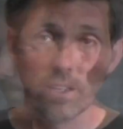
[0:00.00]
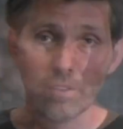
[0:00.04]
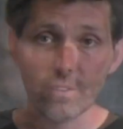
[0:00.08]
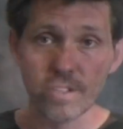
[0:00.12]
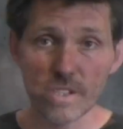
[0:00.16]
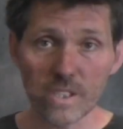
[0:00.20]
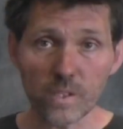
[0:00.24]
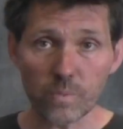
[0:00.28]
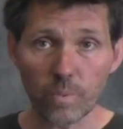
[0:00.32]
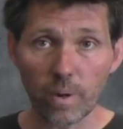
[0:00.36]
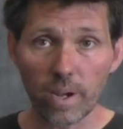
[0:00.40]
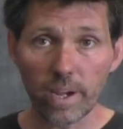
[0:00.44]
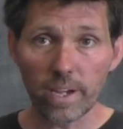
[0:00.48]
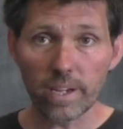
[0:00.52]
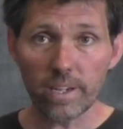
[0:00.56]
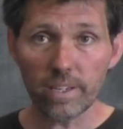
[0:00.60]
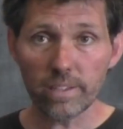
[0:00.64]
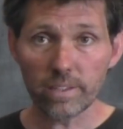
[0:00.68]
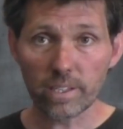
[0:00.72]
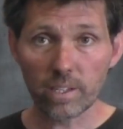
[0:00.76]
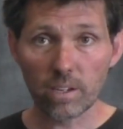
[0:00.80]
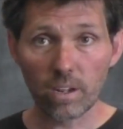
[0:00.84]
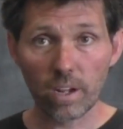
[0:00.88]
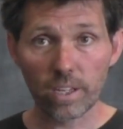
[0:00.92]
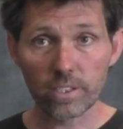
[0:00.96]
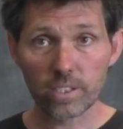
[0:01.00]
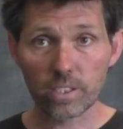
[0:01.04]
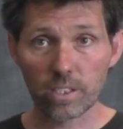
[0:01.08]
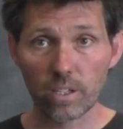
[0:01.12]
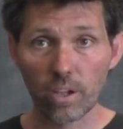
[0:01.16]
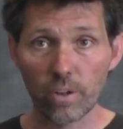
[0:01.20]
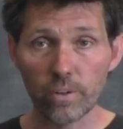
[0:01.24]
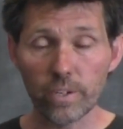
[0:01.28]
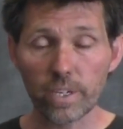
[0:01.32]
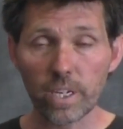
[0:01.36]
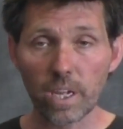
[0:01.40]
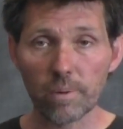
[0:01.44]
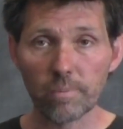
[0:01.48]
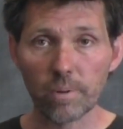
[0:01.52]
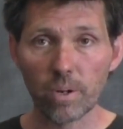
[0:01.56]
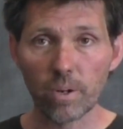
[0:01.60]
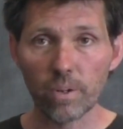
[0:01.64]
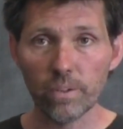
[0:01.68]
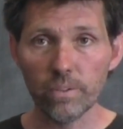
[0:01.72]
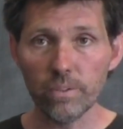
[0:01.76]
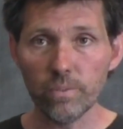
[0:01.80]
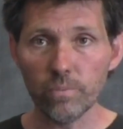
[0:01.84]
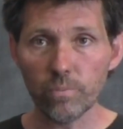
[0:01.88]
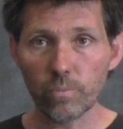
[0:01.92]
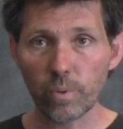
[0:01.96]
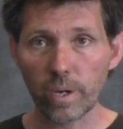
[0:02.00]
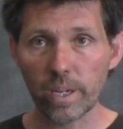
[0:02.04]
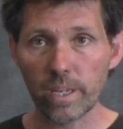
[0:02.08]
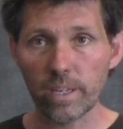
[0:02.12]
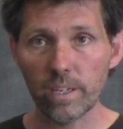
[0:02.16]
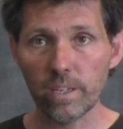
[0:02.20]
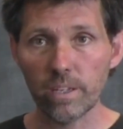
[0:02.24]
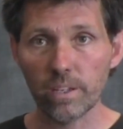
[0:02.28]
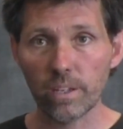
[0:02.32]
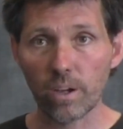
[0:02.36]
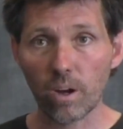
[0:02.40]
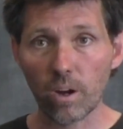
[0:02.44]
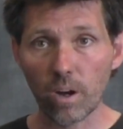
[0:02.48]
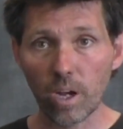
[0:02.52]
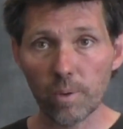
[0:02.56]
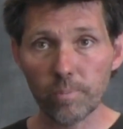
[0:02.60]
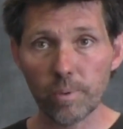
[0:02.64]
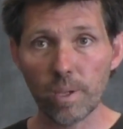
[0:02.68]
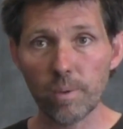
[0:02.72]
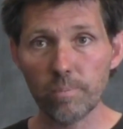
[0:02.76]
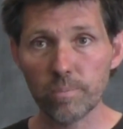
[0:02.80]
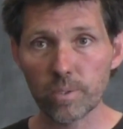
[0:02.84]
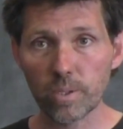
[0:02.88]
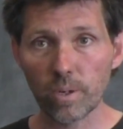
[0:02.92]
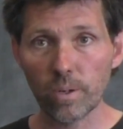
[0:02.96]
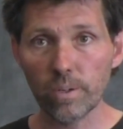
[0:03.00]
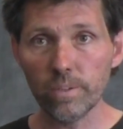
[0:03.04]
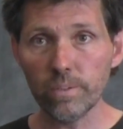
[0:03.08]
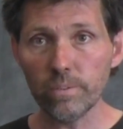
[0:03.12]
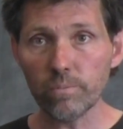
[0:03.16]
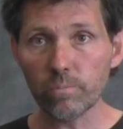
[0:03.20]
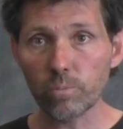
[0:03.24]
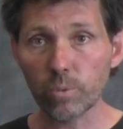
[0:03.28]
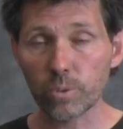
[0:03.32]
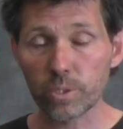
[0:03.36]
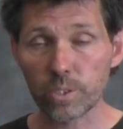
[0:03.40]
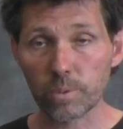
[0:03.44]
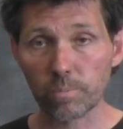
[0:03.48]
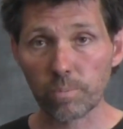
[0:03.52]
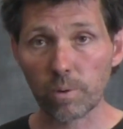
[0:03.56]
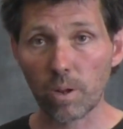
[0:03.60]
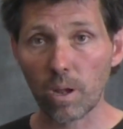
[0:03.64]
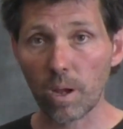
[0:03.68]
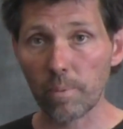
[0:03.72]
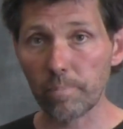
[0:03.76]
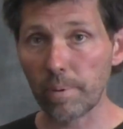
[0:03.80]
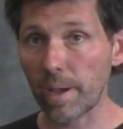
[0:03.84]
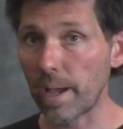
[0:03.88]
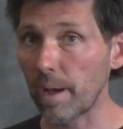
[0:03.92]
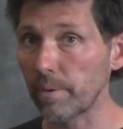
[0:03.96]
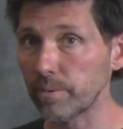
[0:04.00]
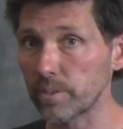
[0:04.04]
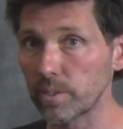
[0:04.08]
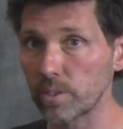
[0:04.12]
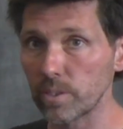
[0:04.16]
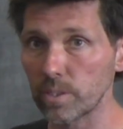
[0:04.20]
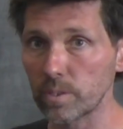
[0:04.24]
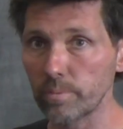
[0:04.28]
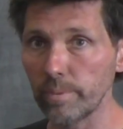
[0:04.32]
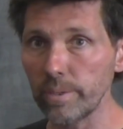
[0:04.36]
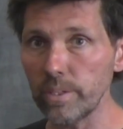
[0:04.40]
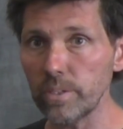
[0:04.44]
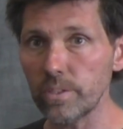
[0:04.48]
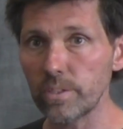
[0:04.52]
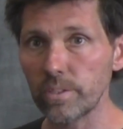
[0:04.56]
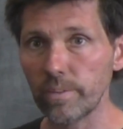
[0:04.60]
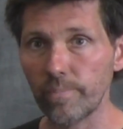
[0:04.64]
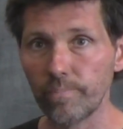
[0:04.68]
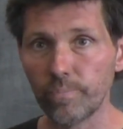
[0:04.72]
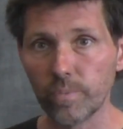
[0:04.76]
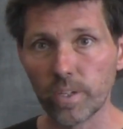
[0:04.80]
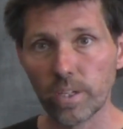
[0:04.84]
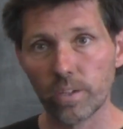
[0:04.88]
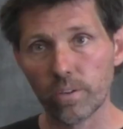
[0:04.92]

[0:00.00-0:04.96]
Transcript: This way the lights will only come on when the high beam's on, will supply power to the switch,